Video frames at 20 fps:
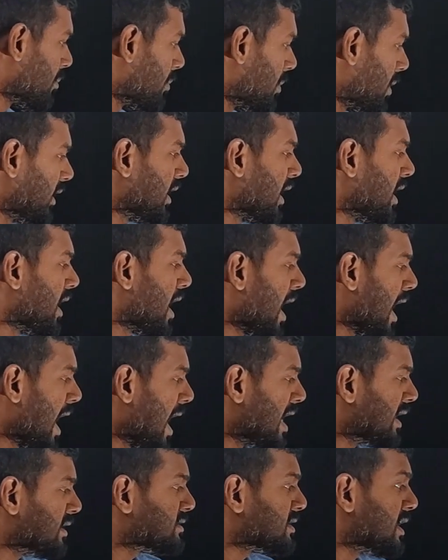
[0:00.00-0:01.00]
but
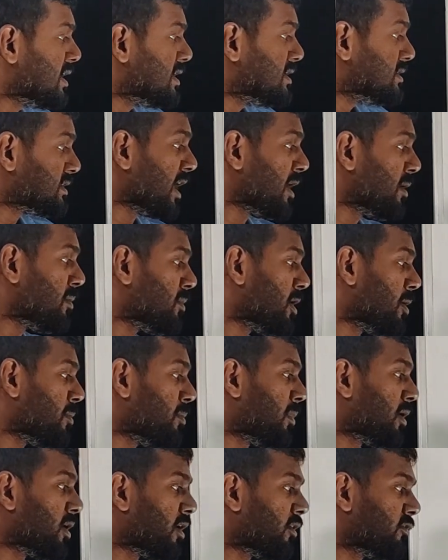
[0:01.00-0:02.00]
as same
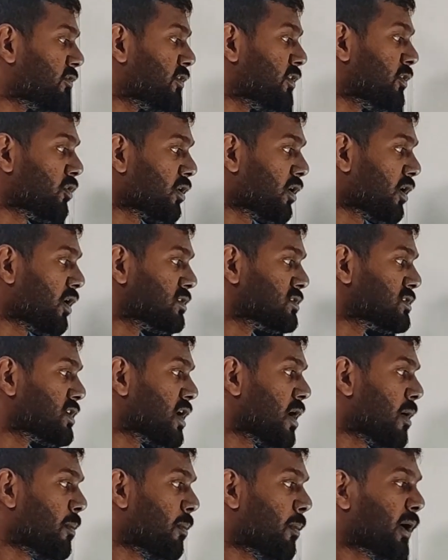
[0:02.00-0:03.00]
number of
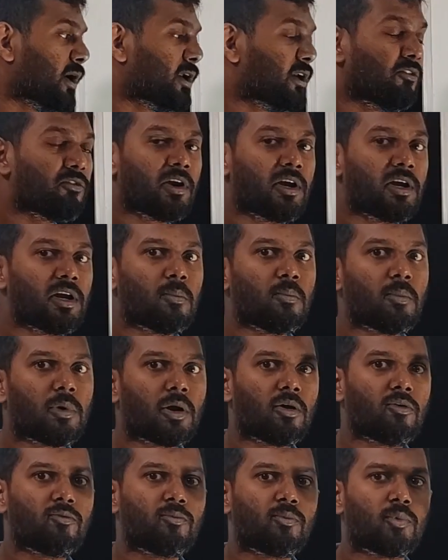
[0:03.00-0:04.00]
neutrons but different
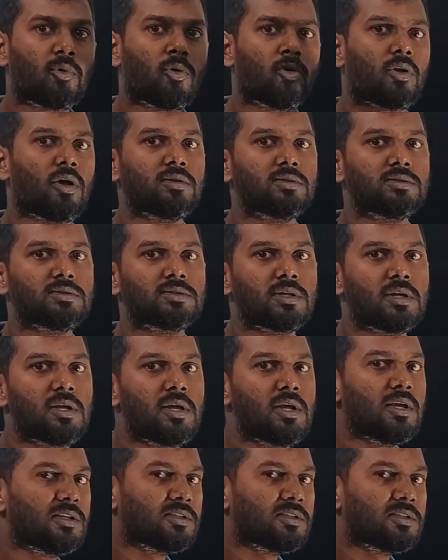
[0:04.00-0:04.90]
number of protons.